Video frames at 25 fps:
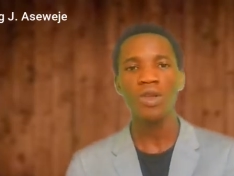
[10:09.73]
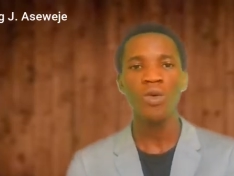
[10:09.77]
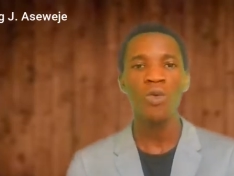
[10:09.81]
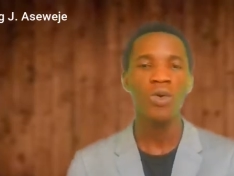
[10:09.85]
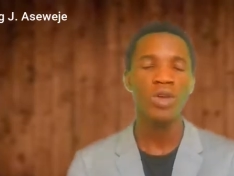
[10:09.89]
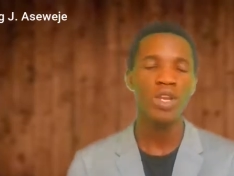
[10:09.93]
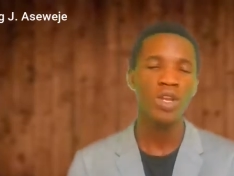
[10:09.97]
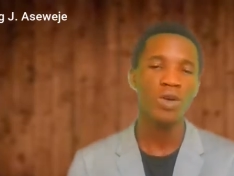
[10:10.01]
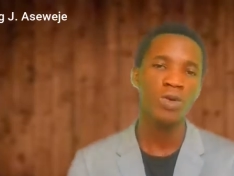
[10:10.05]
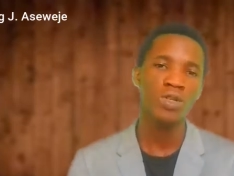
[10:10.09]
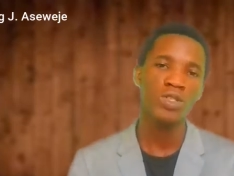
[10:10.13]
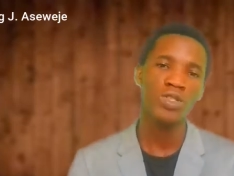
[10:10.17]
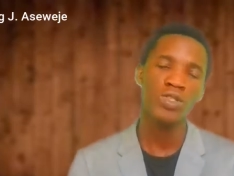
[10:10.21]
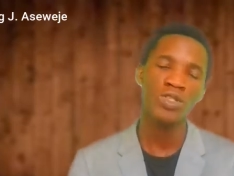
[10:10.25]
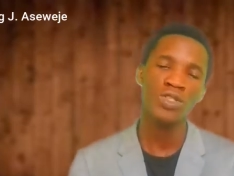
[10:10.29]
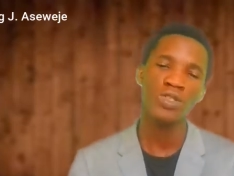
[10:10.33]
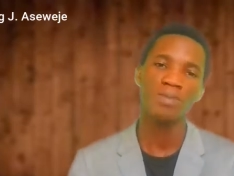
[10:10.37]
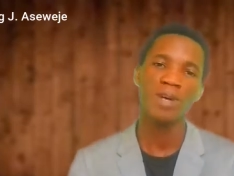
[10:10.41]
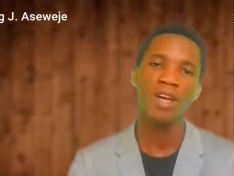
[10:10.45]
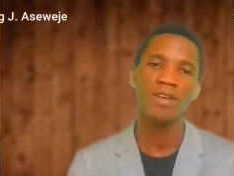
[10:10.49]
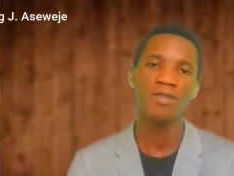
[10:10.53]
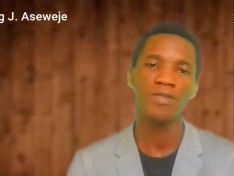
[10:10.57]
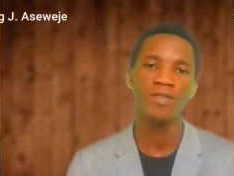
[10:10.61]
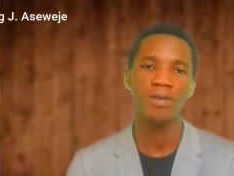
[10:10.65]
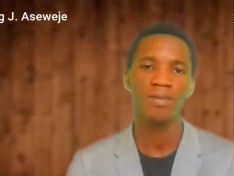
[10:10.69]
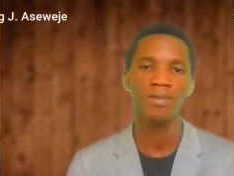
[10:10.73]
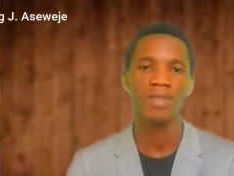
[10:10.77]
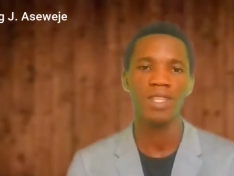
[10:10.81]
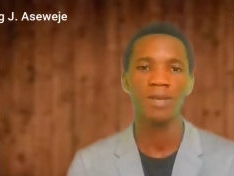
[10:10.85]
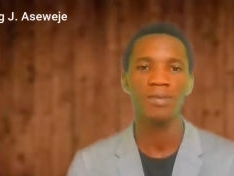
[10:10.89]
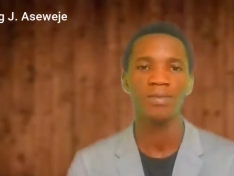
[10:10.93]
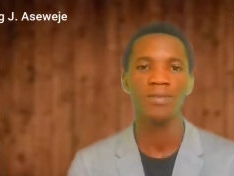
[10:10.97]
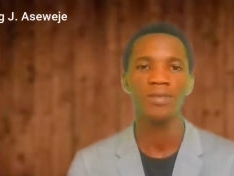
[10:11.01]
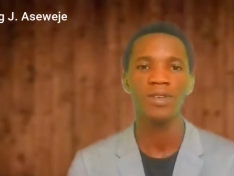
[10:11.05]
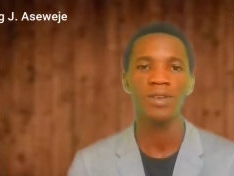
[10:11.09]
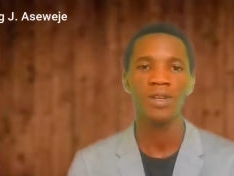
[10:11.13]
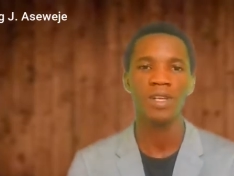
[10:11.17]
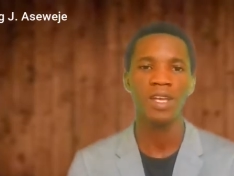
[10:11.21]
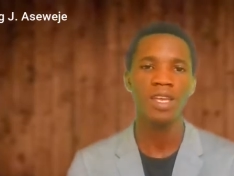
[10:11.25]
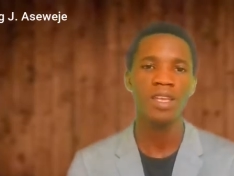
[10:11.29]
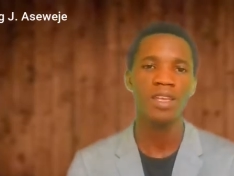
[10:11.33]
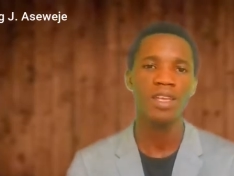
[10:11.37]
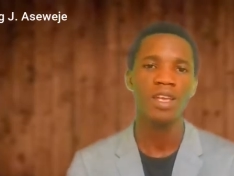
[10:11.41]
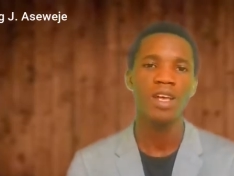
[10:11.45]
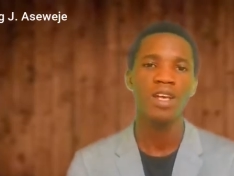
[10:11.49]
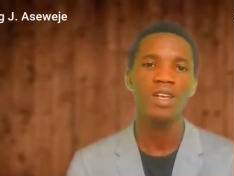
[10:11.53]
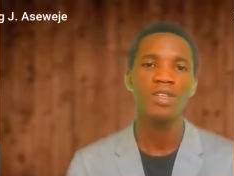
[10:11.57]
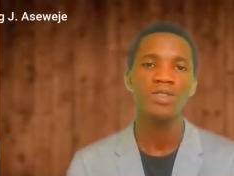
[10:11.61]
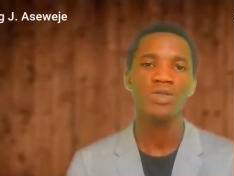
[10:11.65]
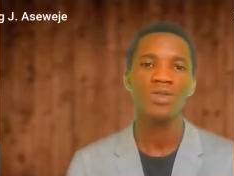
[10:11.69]
What they want you to buy from them. Okay,
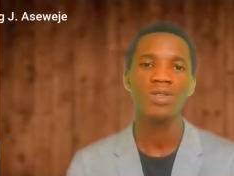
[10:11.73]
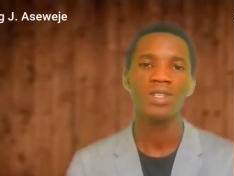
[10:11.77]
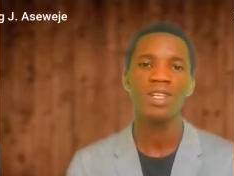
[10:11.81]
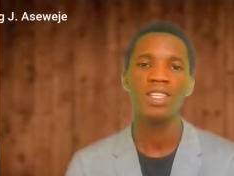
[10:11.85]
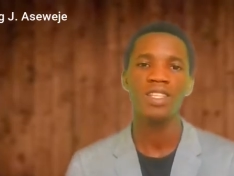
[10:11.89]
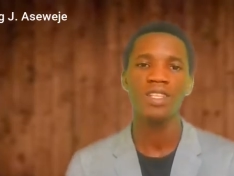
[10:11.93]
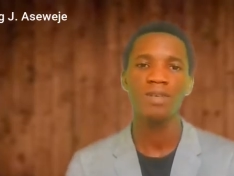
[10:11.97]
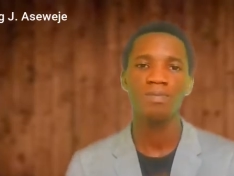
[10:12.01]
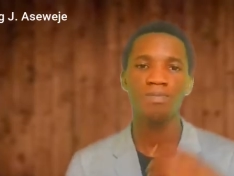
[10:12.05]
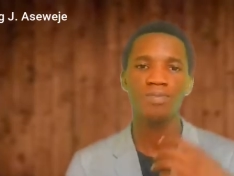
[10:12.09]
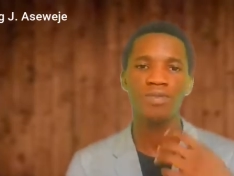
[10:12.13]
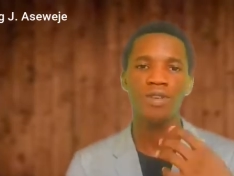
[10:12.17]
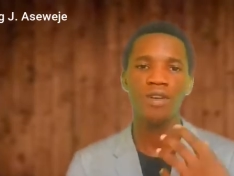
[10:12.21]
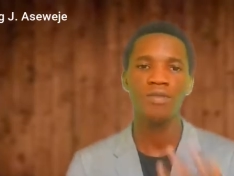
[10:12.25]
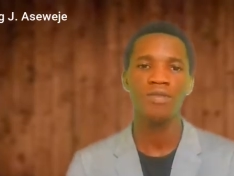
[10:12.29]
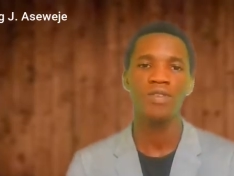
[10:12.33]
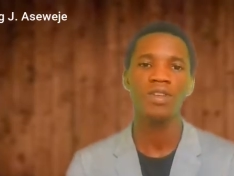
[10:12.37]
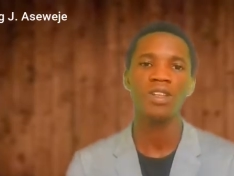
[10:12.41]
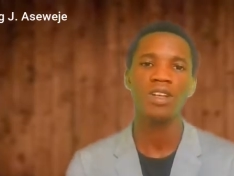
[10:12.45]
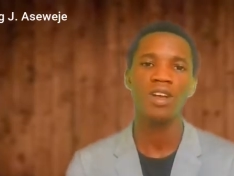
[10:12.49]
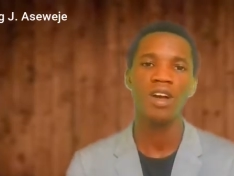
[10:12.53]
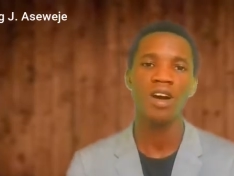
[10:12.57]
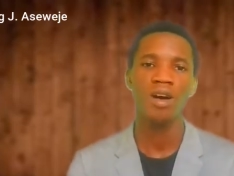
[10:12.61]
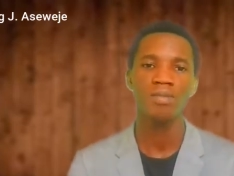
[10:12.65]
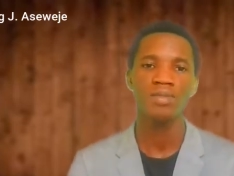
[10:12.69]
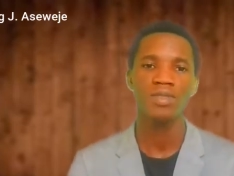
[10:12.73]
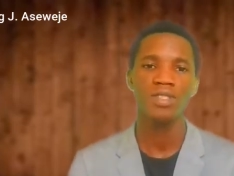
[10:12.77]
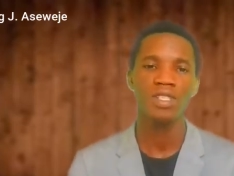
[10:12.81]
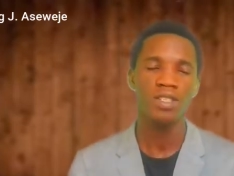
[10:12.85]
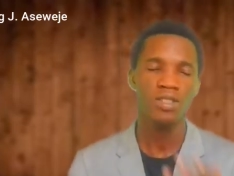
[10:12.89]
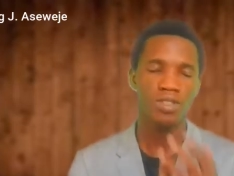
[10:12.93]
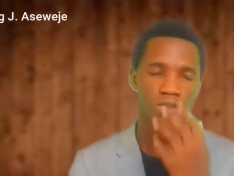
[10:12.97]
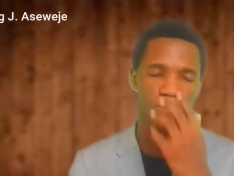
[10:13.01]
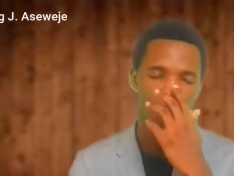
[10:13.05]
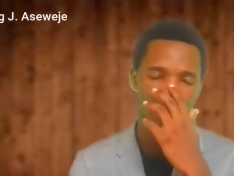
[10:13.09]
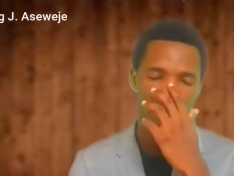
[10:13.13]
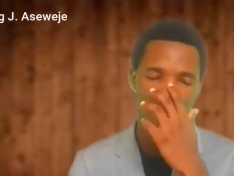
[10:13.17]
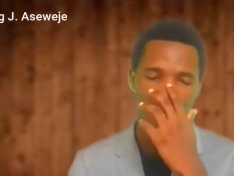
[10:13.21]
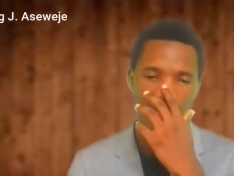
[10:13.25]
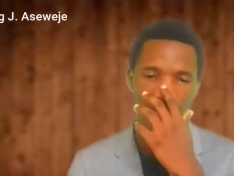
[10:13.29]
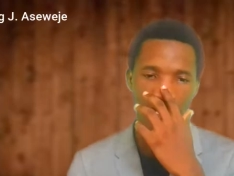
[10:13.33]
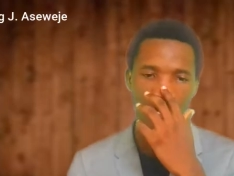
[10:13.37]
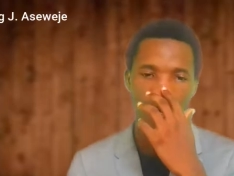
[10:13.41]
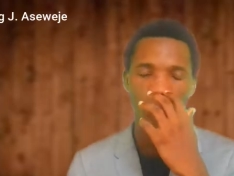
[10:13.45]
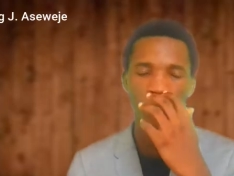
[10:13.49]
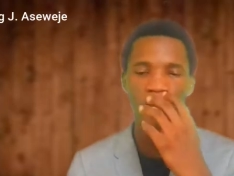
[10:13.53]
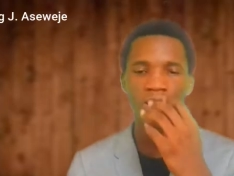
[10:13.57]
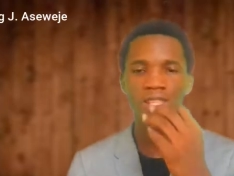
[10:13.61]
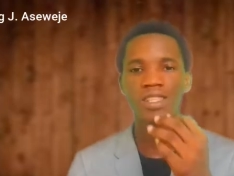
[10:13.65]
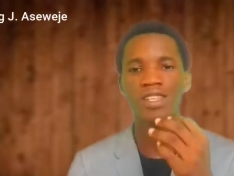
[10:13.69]
so then the profit comes into place,
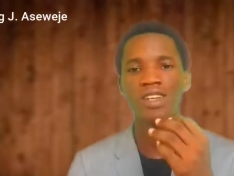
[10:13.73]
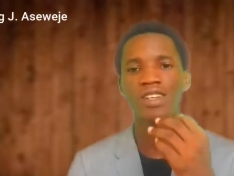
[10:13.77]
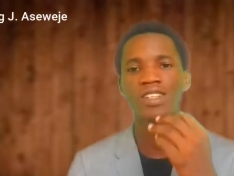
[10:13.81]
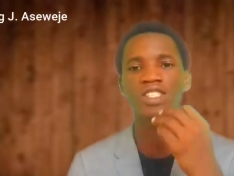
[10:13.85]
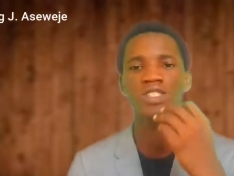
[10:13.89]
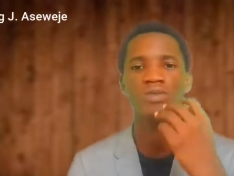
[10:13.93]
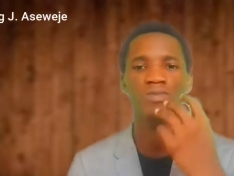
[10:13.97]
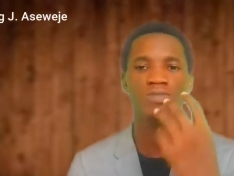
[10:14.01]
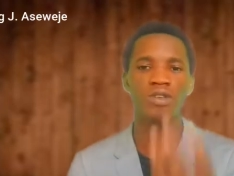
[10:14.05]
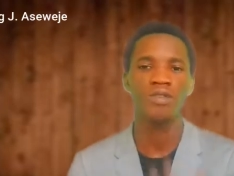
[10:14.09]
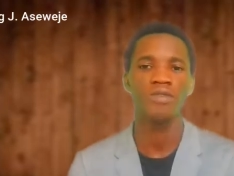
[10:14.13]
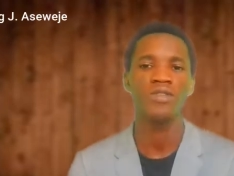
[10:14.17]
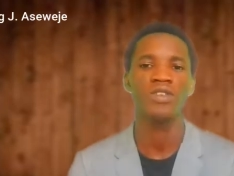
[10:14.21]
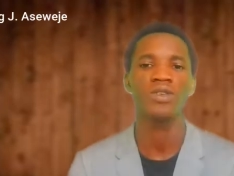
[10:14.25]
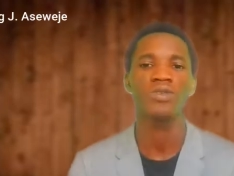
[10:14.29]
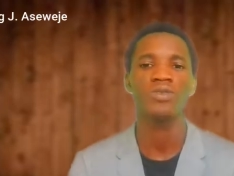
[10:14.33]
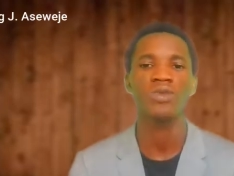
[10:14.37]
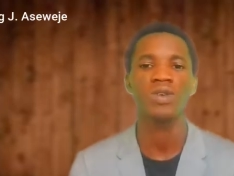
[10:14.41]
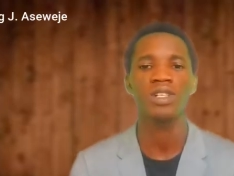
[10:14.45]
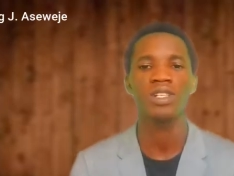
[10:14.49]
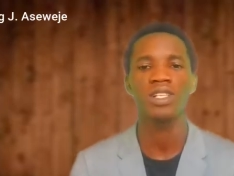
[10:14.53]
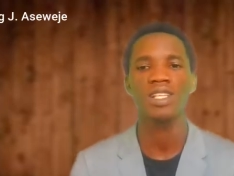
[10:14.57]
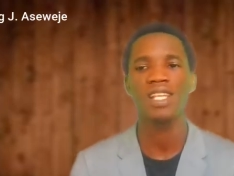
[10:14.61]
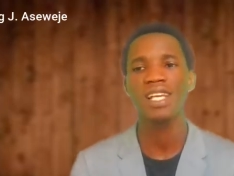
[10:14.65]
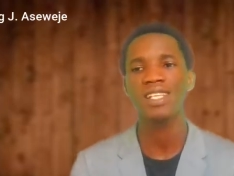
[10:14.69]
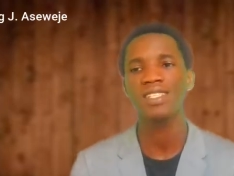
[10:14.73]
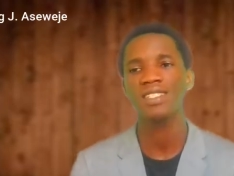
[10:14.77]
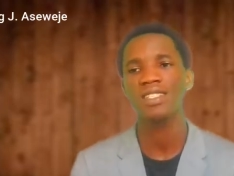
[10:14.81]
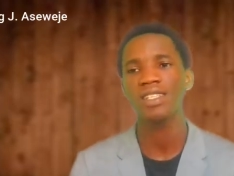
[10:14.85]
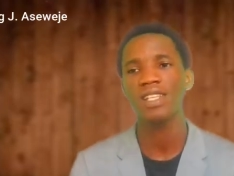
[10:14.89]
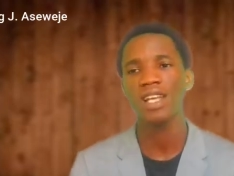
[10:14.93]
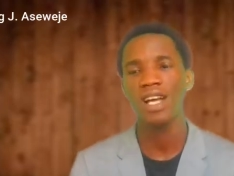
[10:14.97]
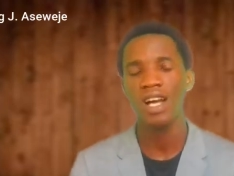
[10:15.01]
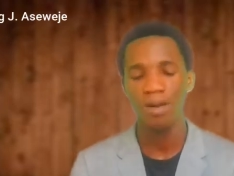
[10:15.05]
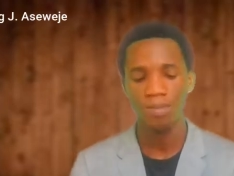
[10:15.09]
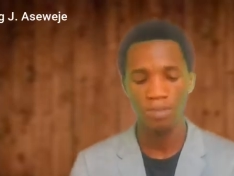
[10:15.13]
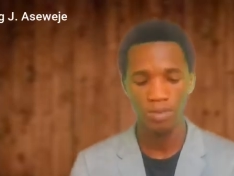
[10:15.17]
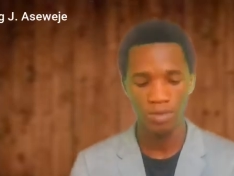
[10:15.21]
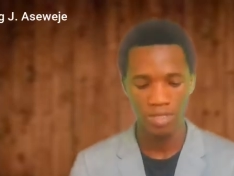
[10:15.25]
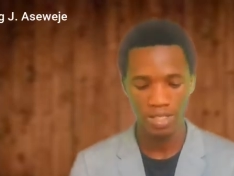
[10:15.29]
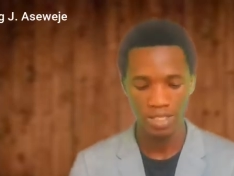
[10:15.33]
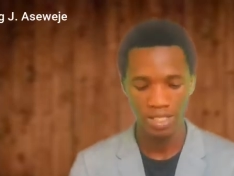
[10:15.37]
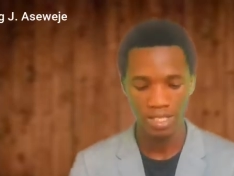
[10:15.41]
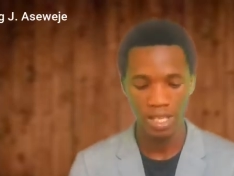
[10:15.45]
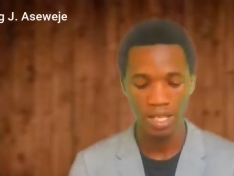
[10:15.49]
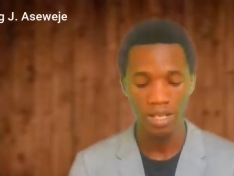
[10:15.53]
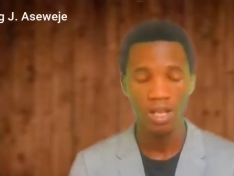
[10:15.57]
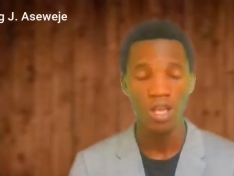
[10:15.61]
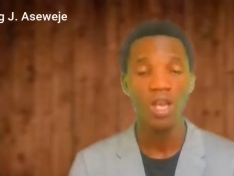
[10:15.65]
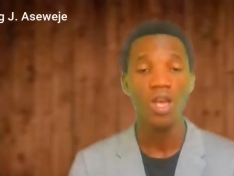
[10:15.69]
and when there is profit, well, the next thing that happens is
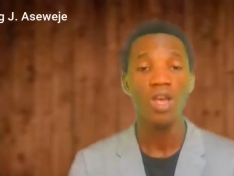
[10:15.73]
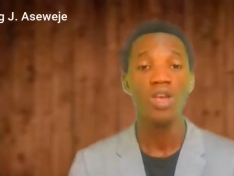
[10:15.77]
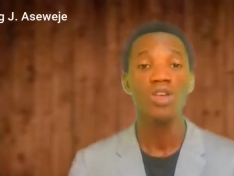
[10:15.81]
that